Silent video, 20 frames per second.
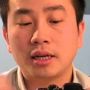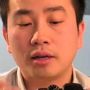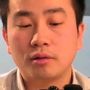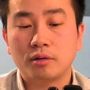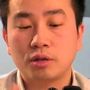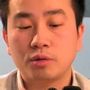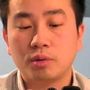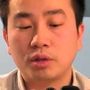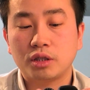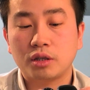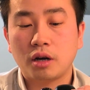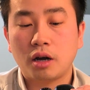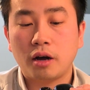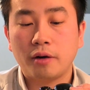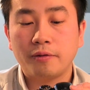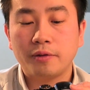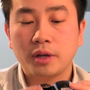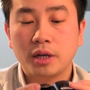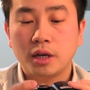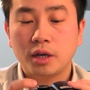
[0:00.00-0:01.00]
it'll switch
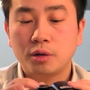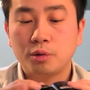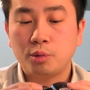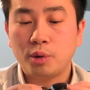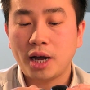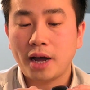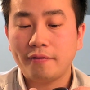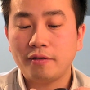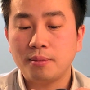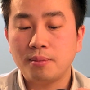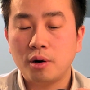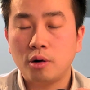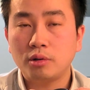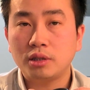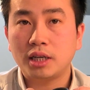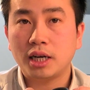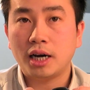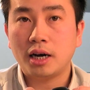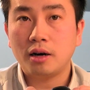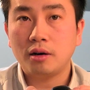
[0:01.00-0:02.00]
off. We have the
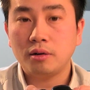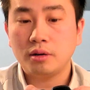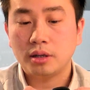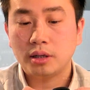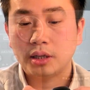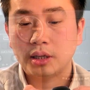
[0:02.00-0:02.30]
mode dial,